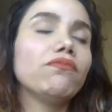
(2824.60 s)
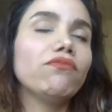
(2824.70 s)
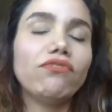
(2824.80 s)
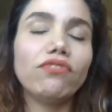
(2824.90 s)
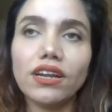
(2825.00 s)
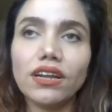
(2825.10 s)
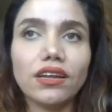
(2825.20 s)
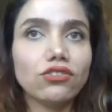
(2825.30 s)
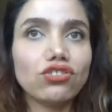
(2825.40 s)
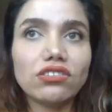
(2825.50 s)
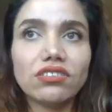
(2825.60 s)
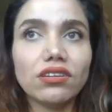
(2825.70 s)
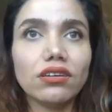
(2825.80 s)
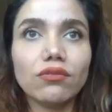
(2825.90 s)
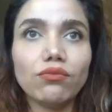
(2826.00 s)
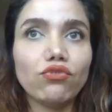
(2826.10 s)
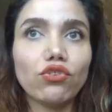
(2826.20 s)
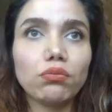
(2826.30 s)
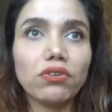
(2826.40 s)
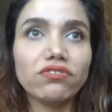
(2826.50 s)
very interesting
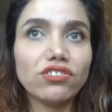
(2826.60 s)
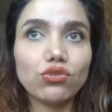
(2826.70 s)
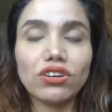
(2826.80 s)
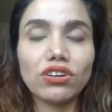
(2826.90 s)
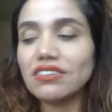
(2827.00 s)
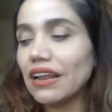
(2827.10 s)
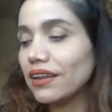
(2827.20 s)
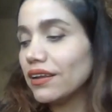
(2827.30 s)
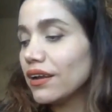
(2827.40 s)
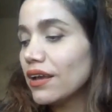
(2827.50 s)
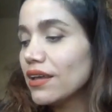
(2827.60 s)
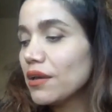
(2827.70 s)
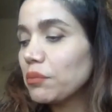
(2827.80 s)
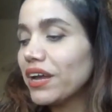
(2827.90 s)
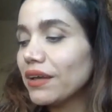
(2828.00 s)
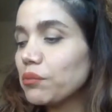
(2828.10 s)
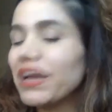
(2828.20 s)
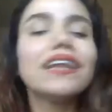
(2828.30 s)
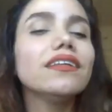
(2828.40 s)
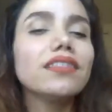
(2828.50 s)
form of storytelling.
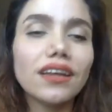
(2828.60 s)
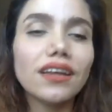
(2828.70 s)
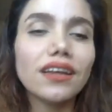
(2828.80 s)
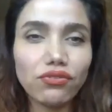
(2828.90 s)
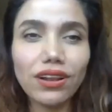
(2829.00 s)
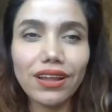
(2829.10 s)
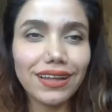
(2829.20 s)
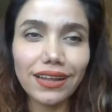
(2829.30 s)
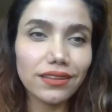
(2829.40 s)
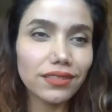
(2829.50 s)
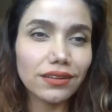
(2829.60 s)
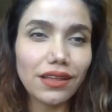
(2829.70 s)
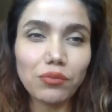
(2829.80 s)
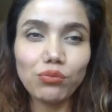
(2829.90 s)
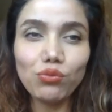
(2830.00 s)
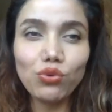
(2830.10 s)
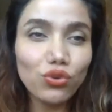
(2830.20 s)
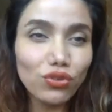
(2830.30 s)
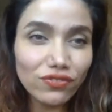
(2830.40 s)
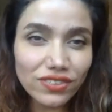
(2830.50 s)
But anything, I feel like anything that
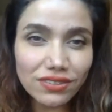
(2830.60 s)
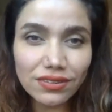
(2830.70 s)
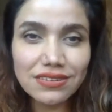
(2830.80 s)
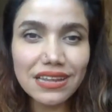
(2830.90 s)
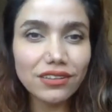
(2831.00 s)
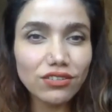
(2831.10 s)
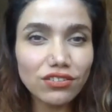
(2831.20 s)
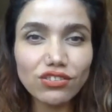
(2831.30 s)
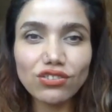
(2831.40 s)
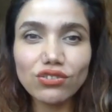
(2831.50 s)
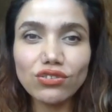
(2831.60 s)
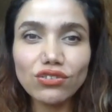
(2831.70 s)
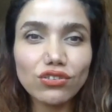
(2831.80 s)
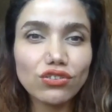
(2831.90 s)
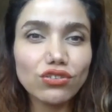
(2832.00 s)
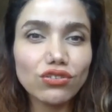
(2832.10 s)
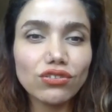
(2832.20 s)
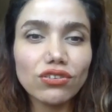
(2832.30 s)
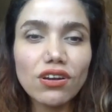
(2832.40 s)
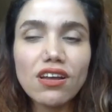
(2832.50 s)
moves tends to
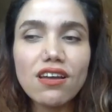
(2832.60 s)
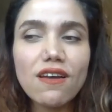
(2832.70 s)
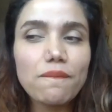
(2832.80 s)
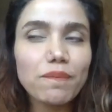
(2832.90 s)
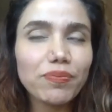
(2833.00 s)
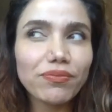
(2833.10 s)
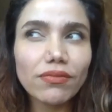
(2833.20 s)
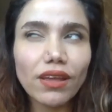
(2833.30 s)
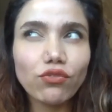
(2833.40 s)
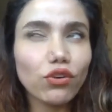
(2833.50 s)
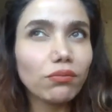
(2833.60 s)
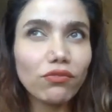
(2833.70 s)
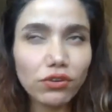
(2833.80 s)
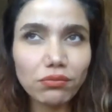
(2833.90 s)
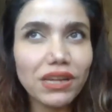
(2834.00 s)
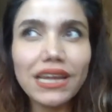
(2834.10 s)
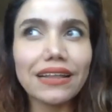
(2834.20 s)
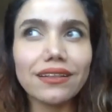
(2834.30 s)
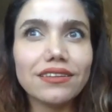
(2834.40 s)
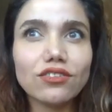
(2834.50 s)
for me
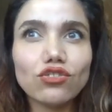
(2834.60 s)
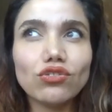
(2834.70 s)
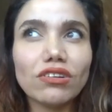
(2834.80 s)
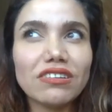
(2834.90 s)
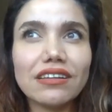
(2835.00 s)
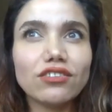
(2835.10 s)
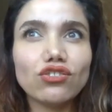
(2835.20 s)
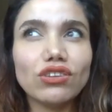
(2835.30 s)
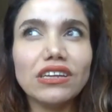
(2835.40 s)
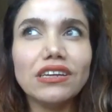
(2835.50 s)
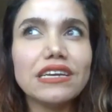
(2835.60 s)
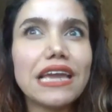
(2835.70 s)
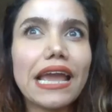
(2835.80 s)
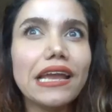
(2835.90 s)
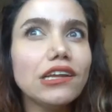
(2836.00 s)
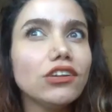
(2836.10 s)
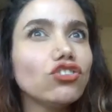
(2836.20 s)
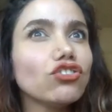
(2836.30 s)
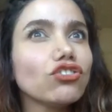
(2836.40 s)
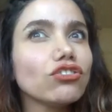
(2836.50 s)
at least tends to
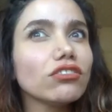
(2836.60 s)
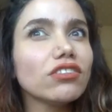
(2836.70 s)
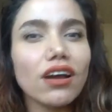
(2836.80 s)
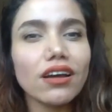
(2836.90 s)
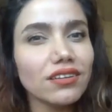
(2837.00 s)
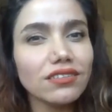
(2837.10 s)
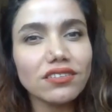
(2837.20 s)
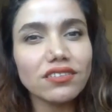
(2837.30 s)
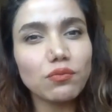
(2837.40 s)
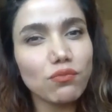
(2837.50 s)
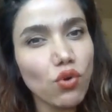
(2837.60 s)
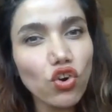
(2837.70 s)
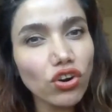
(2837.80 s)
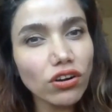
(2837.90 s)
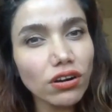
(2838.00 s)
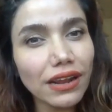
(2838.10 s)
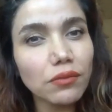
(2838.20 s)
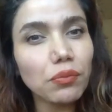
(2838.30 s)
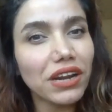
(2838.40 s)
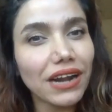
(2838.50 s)
engage the audience more,
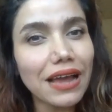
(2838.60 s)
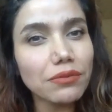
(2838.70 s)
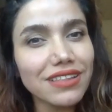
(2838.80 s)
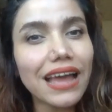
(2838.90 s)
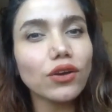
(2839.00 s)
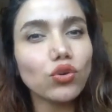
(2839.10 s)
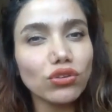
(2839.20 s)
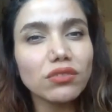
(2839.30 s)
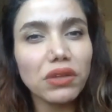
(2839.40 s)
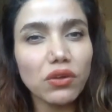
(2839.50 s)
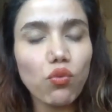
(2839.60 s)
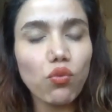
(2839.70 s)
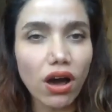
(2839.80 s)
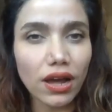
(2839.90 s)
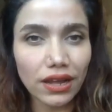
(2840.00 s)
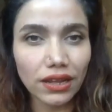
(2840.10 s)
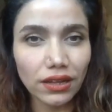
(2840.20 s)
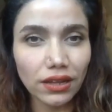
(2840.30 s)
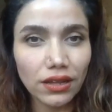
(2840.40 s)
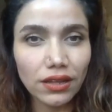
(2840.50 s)
and perhaps that could be
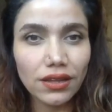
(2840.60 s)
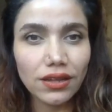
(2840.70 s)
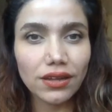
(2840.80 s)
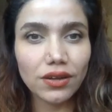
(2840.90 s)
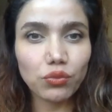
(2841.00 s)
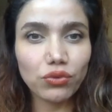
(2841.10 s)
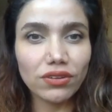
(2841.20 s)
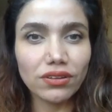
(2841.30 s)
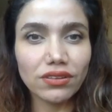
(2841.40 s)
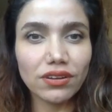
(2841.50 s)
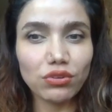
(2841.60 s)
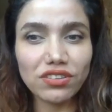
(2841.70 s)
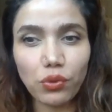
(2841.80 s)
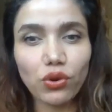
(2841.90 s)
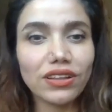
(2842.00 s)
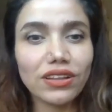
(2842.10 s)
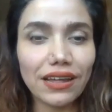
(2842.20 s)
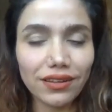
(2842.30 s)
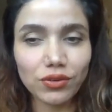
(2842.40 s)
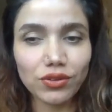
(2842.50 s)
why there was a point
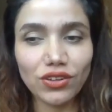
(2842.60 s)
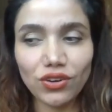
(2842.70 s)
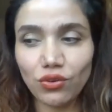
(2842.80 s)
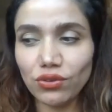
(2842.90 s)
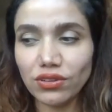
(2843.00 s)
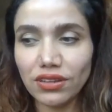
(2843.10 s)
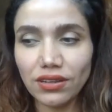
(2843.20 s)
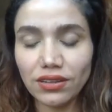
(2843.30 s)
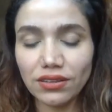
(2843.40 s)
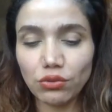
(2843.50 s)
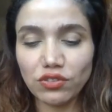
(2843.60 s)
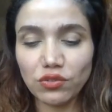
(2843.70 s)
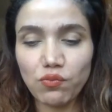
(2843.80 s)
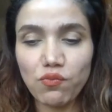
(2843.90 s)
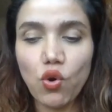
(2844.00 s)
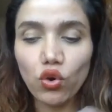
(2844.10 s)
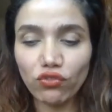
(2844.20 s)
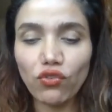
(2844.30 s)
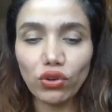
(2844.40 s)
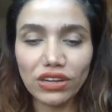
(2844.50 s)
that, you know, there was more
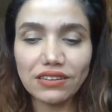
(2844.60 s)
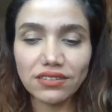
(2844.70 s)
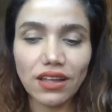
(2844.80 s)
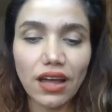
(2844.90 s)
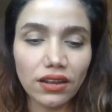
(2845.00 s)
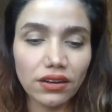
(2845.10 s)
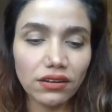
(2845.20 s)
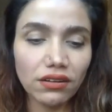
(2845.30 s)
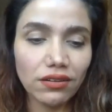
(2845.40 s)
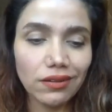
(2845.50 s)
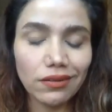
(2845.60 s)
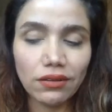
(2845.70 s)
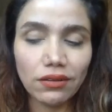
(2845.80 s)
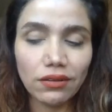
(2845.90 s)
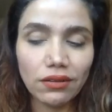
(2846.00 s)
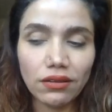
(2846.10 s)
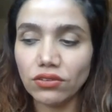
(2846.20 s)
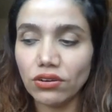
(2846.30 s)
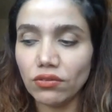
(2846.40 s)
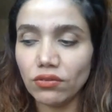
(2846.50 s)
focused on
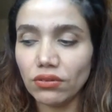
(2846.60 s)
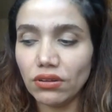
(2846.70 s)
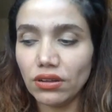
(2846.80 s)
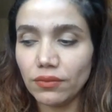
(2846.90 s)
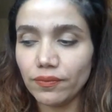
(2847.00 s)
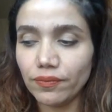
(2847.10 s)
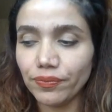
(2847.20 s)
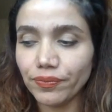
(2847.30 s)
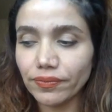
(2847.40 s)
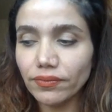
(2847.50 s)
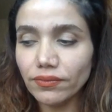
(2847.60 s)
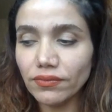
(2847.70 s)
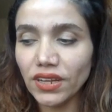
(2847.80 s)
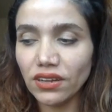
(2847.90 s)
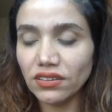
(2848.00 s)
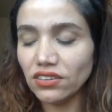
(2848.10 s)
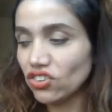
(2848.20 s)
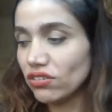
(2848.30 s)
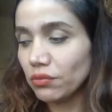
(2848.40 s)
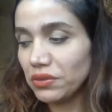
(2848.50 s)
you know, on
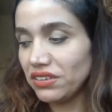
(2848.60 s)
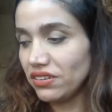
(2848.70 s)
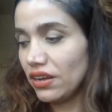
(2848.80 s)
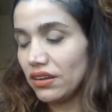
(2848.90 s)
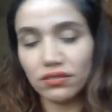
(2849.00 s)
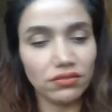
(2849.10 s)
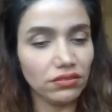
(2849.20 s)
digital media.